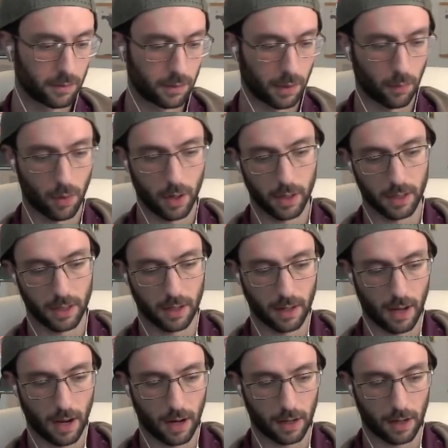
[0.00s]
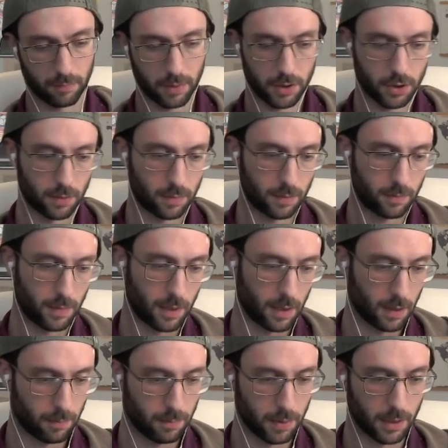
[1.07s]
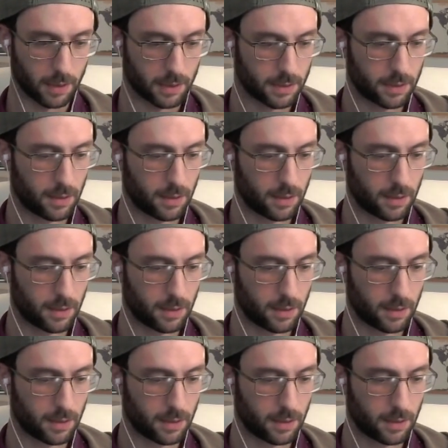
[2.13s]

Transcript: They wanted to get an active bishop, but it's